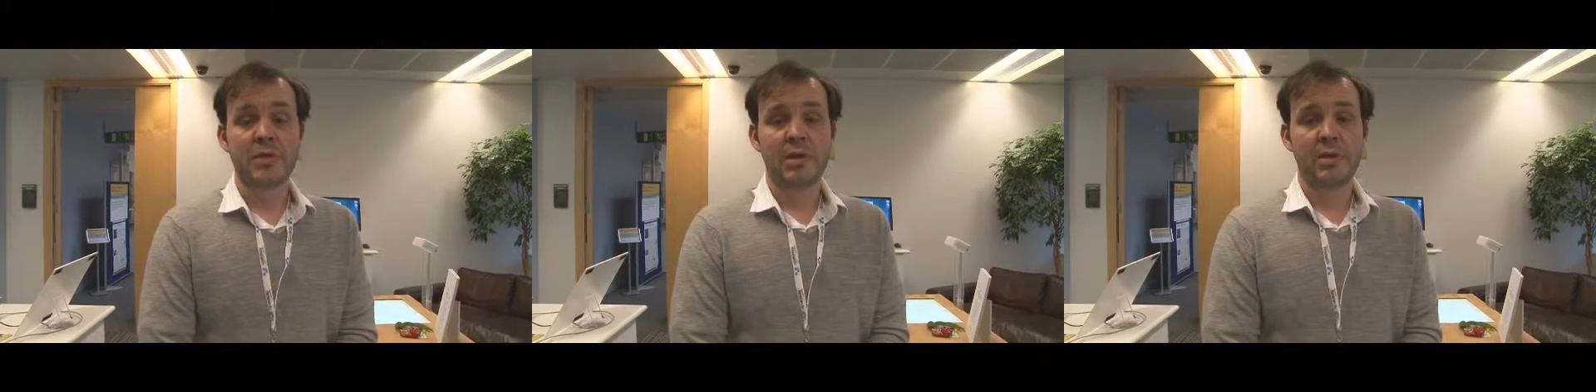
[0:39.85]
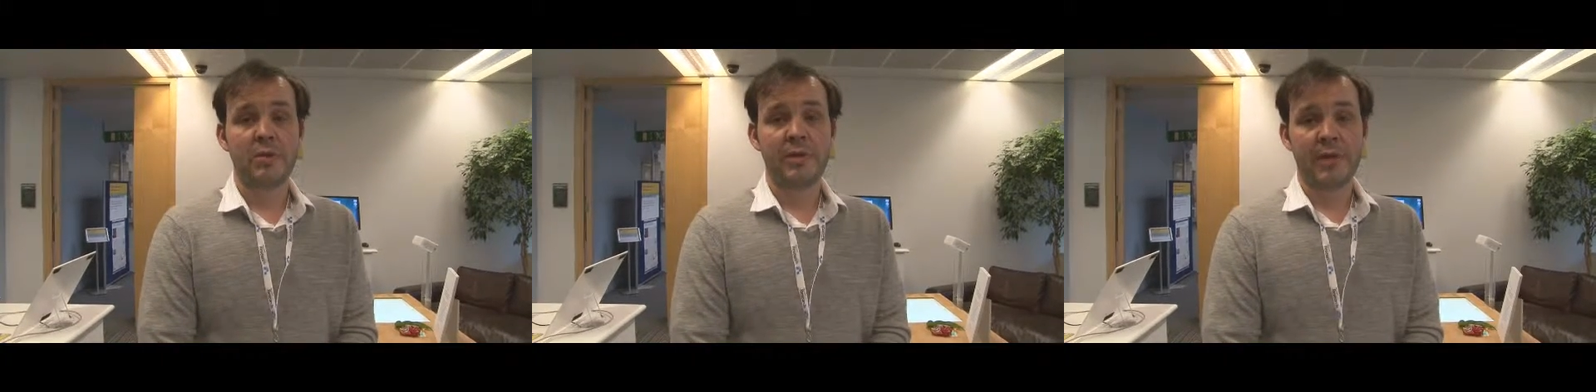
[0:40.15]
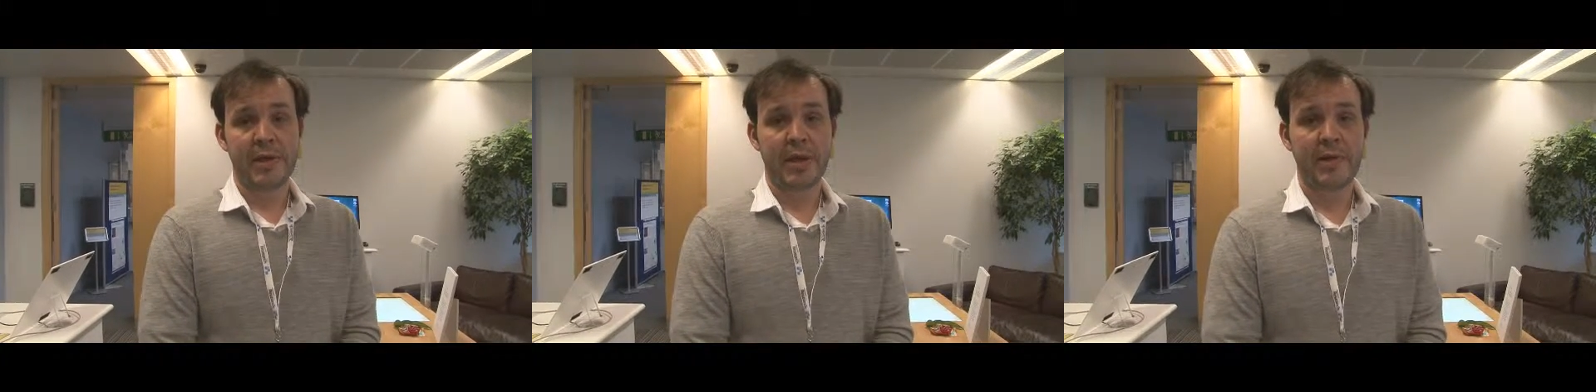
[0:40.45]
So we're
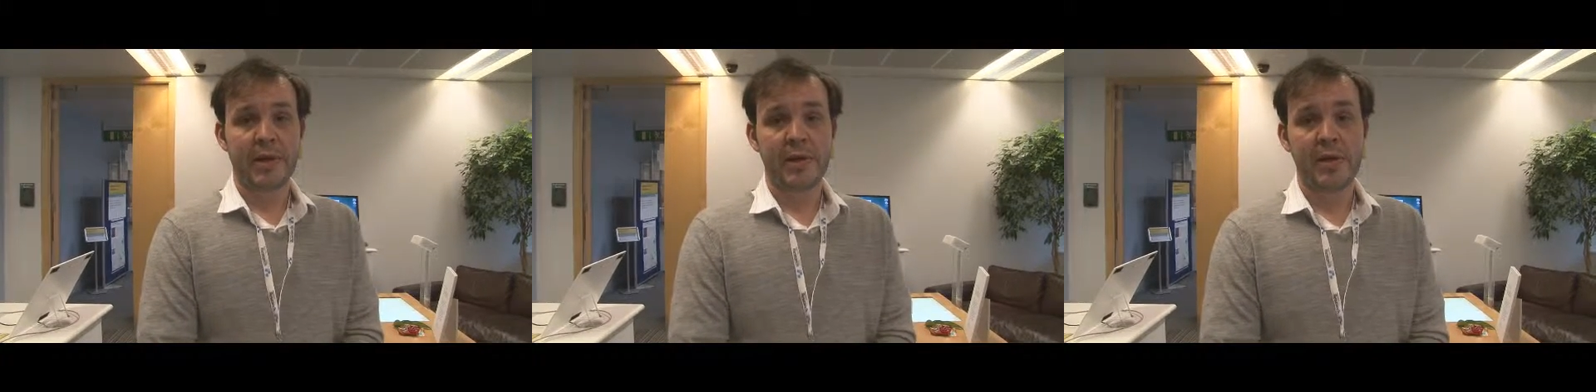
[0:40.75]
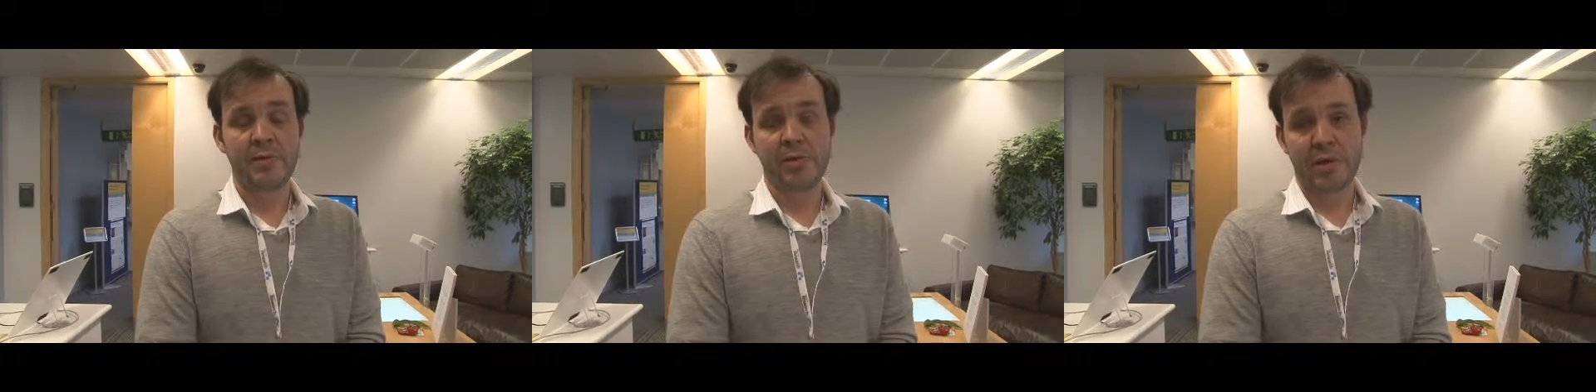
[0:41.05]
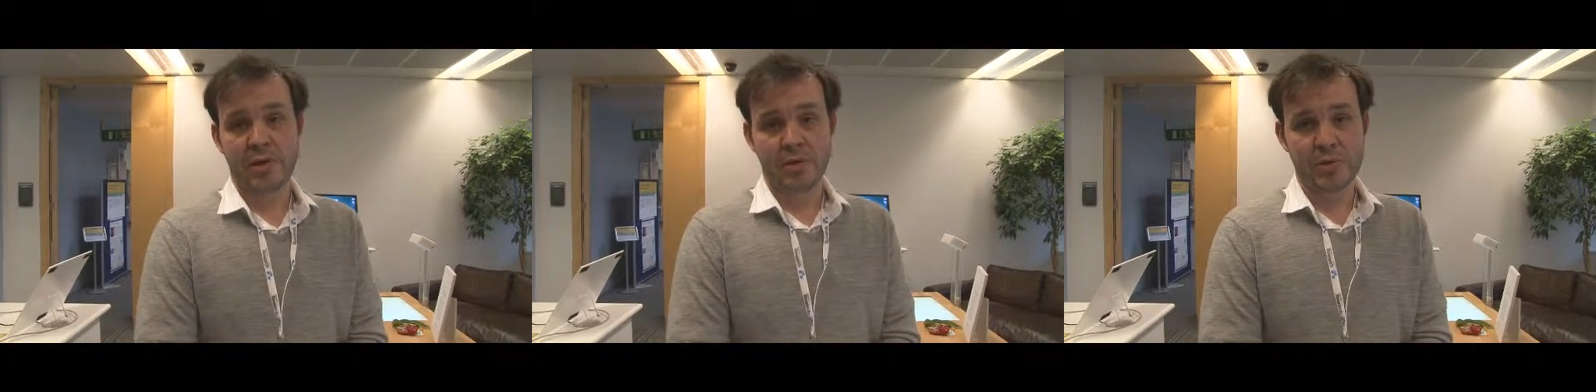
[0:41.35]
thinking about a
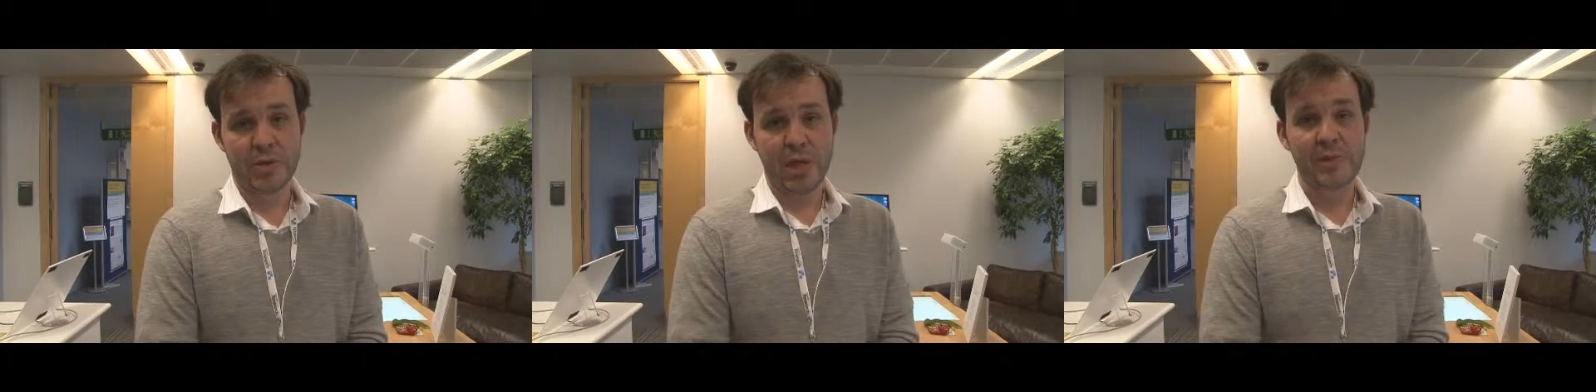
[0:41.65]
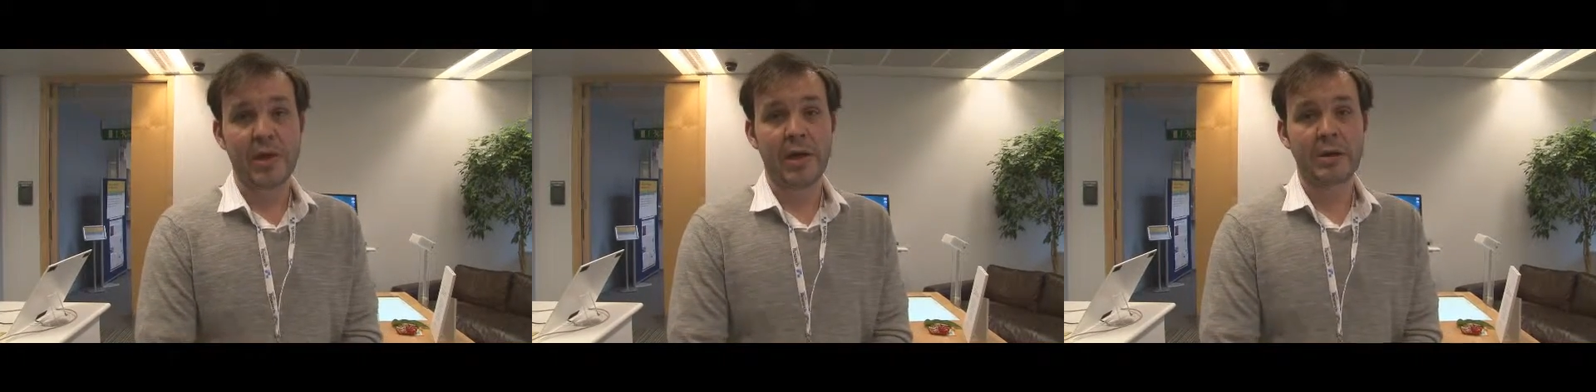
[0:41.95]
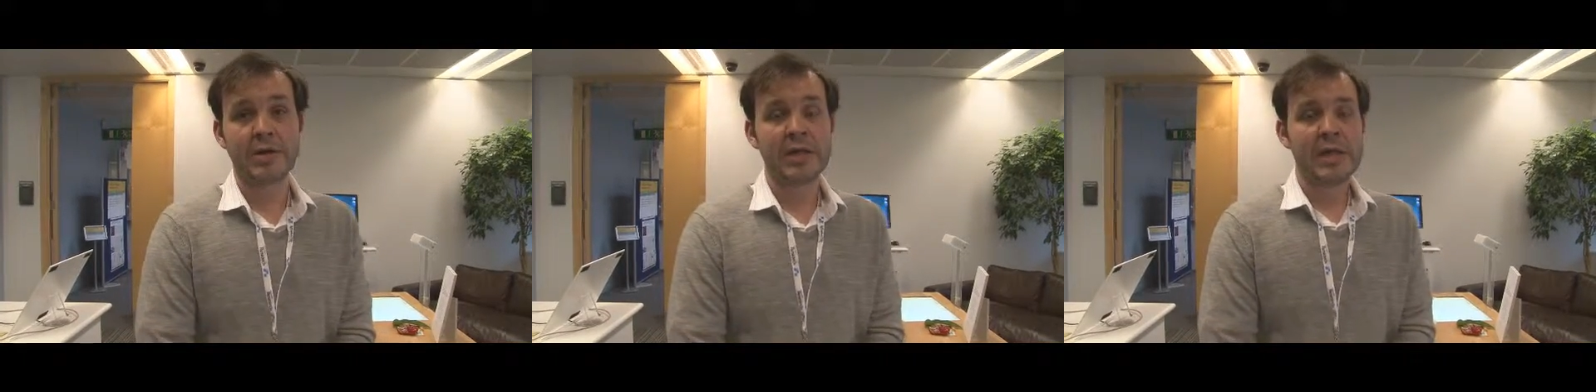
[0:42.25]
product called TimeCard.